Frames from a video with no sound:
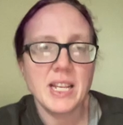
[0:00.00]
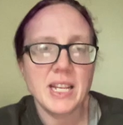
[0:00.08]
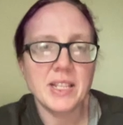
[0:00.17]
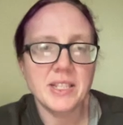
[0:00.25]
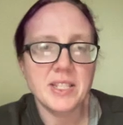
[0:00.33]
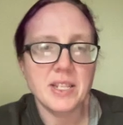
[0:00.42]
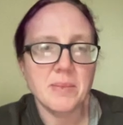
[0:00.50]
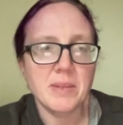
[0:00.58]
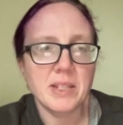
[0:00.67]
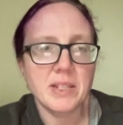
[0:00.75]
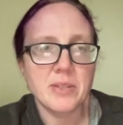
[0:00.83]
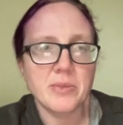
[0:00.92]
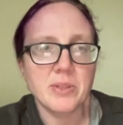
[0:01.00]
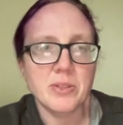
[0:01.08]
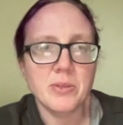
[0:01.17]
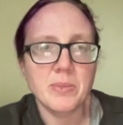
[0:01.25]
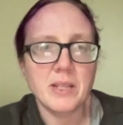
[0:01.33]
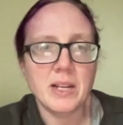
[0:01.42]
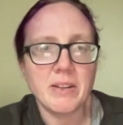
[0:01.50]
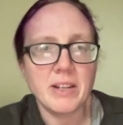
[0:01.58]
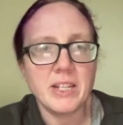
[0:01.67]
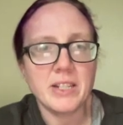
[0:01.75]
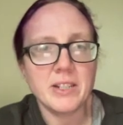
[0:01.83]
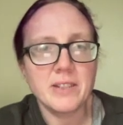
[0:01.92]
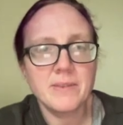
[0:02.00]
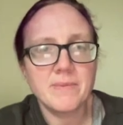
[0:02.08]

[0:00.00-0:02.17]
And the same thing is going to apply right here.